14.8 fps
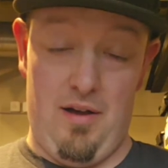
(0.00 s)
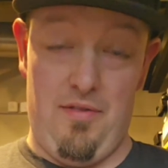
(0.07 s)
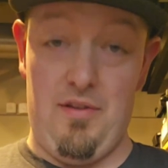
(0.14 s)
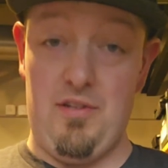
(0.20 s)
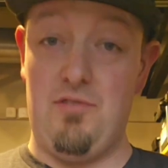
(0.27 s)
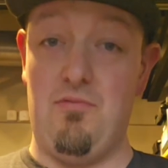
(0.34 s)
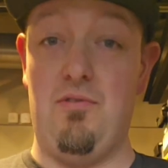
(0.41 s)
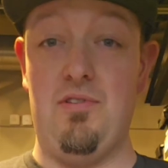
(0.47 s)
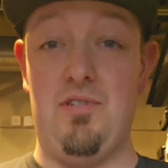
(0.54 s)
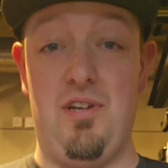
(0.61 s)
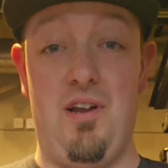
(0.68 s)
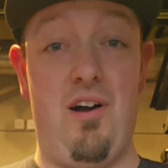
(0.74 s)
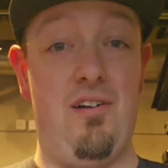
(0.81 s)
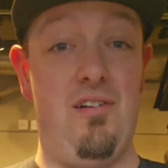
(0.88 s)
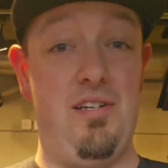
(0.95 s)
This one's
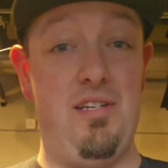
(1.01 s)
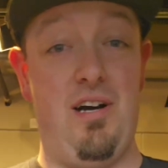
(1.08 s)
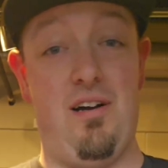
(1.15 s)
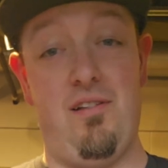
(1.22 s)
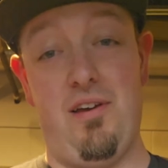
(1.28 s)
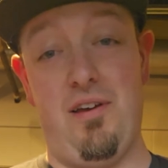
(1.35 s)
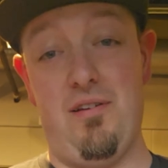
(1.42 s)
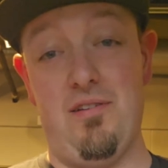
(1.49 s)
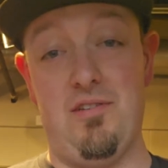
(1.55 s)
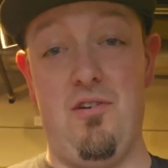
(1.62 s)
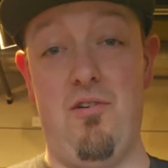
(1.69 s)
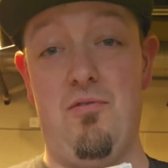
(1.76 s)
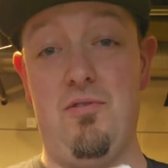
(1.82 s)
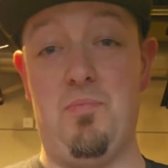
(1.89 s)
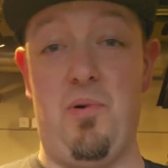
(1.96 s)
an ugly duckling,
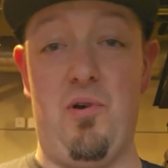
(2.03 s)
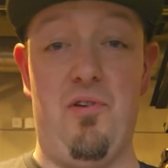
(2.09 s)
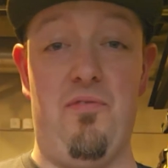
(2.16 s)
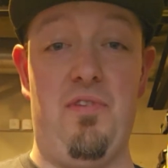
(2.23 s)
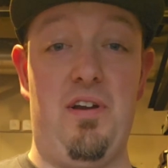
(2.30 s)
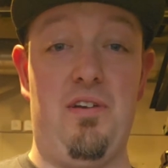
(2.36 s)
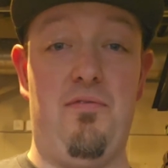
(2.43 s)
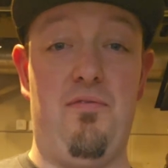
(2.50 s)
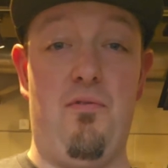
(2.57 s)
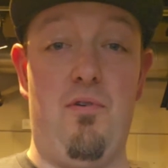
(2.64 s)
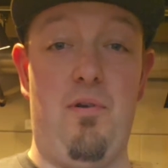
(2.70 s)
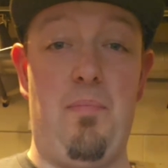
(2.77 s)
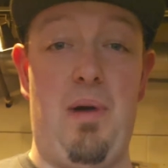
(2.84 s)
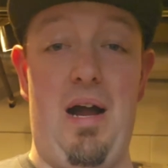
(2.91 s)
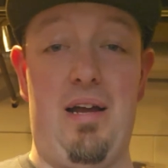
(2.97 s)
so it was perfect
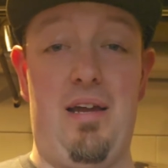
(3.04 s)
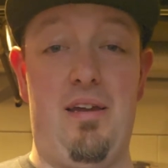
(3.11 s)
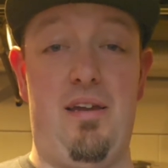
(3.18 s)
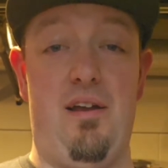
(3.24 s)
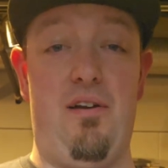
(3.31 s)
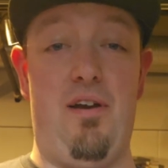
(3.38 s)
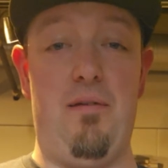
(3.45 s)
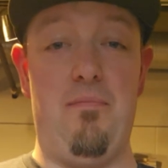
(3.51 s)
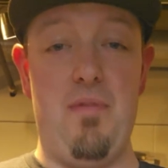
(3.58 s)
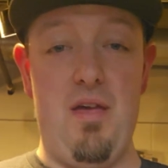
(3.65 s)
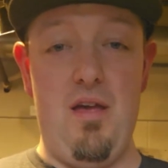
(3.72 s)
for a pocket carry.